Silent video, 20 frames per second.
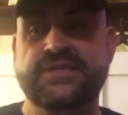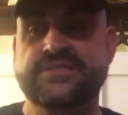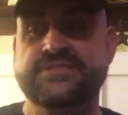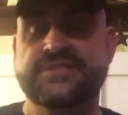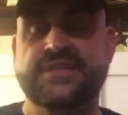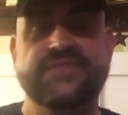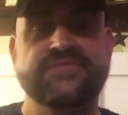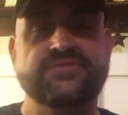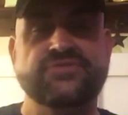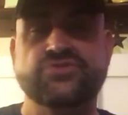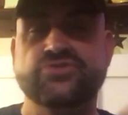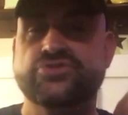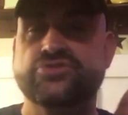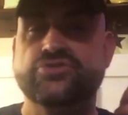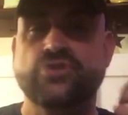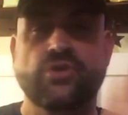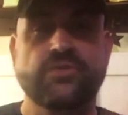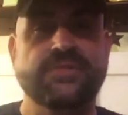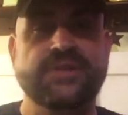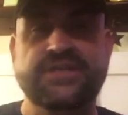given
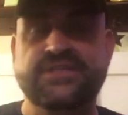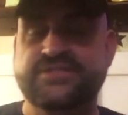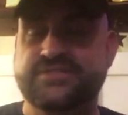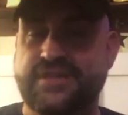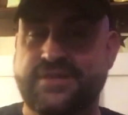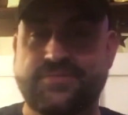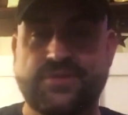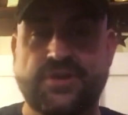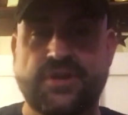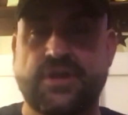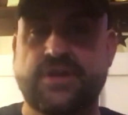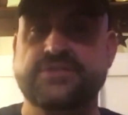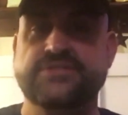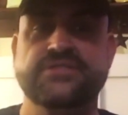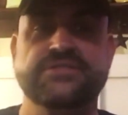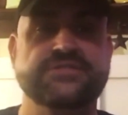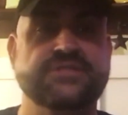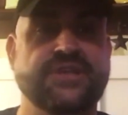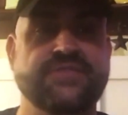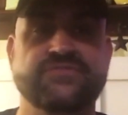so many seminars.
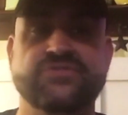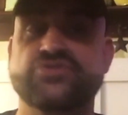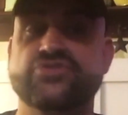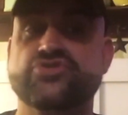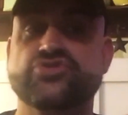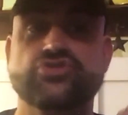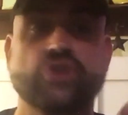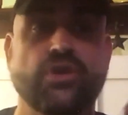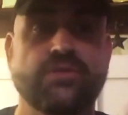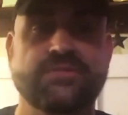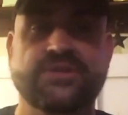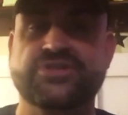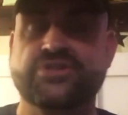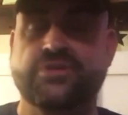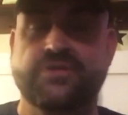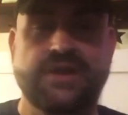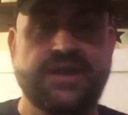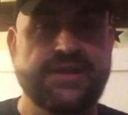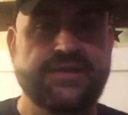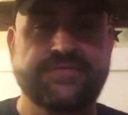He's given so much
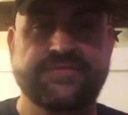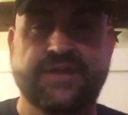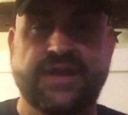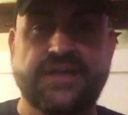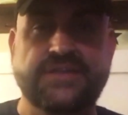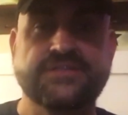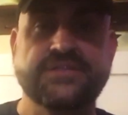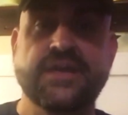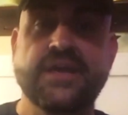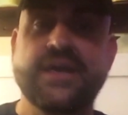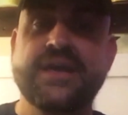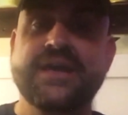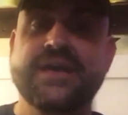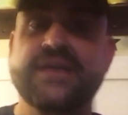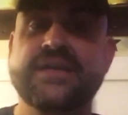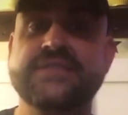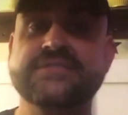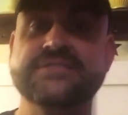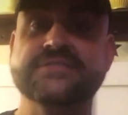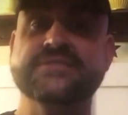great advice.
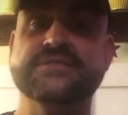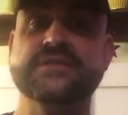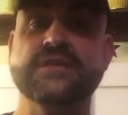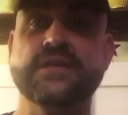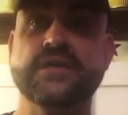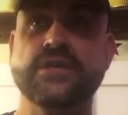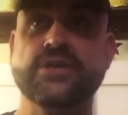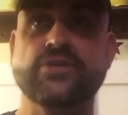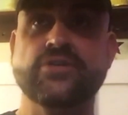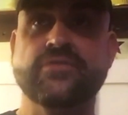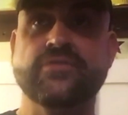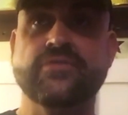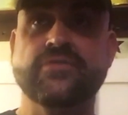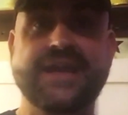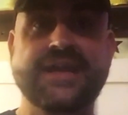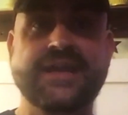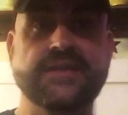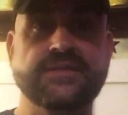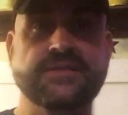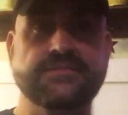He's
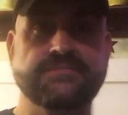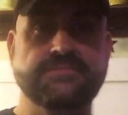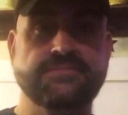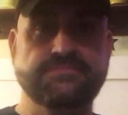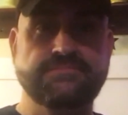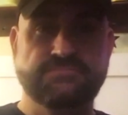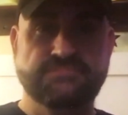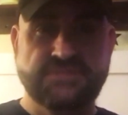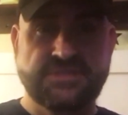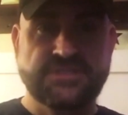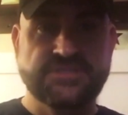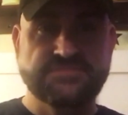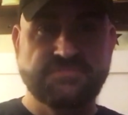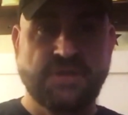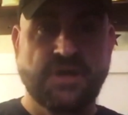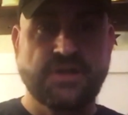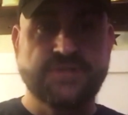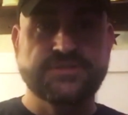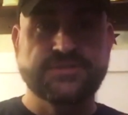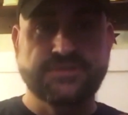created this
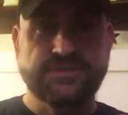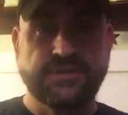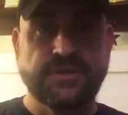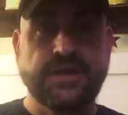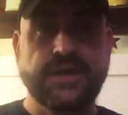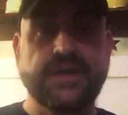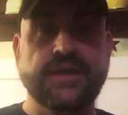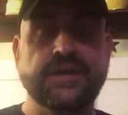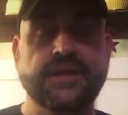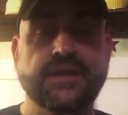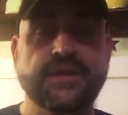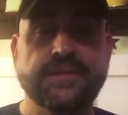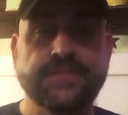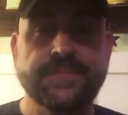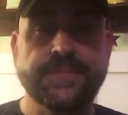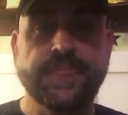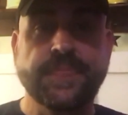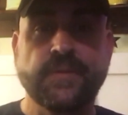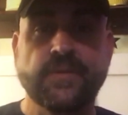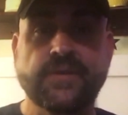monster right here.
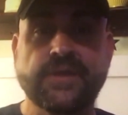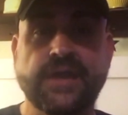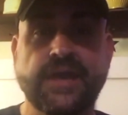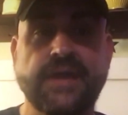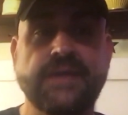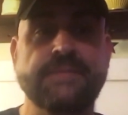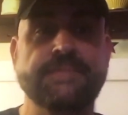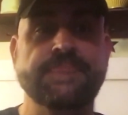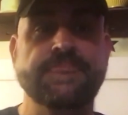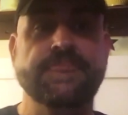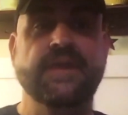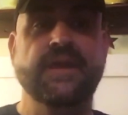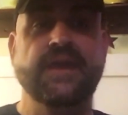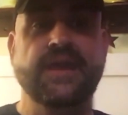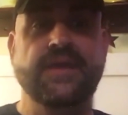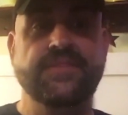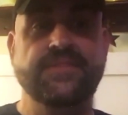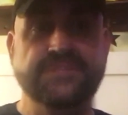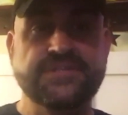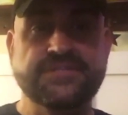Okay,
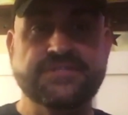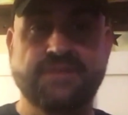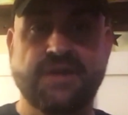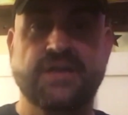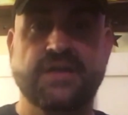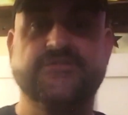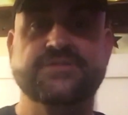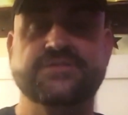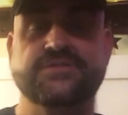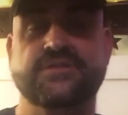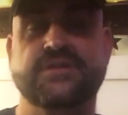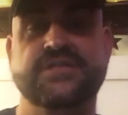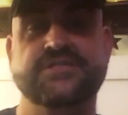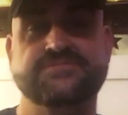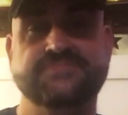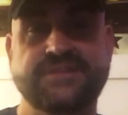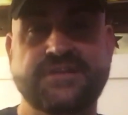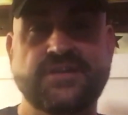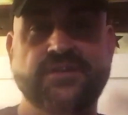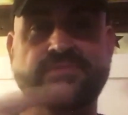and this monster has
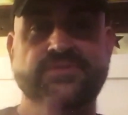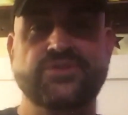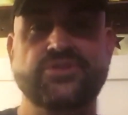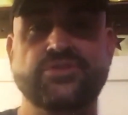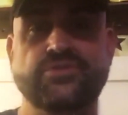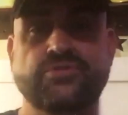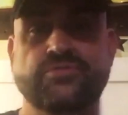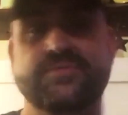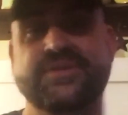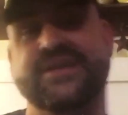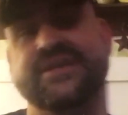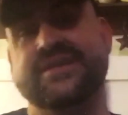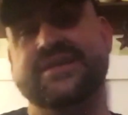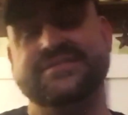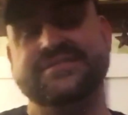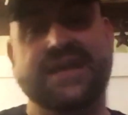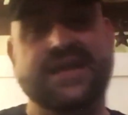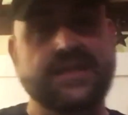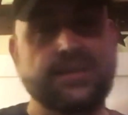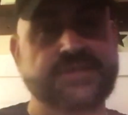been helping you because
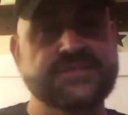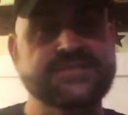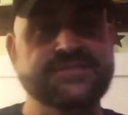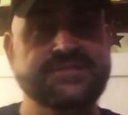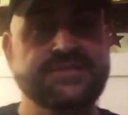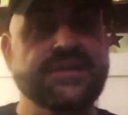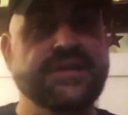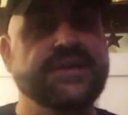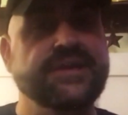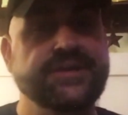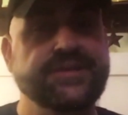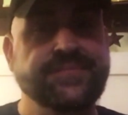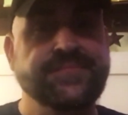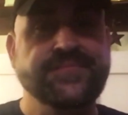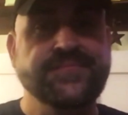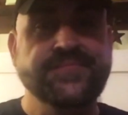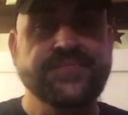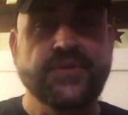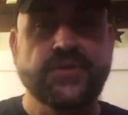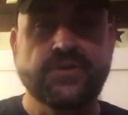I listened to him.
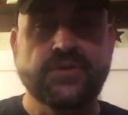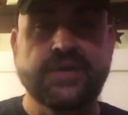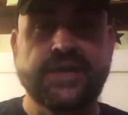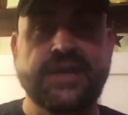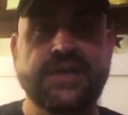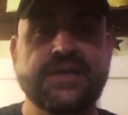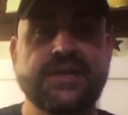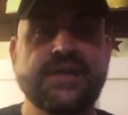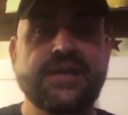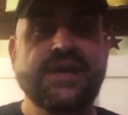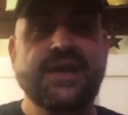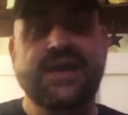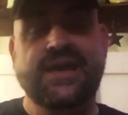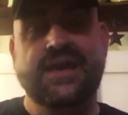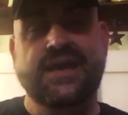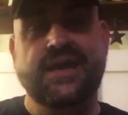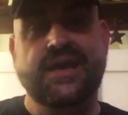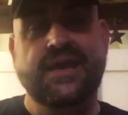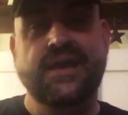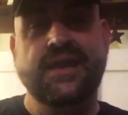Okay,
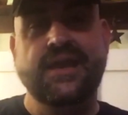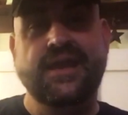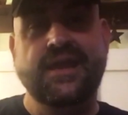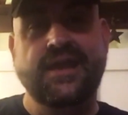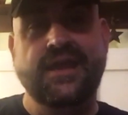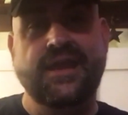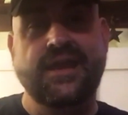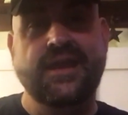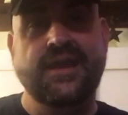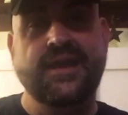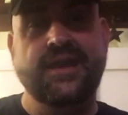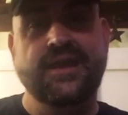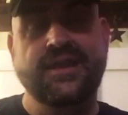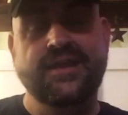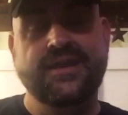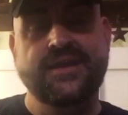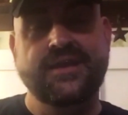and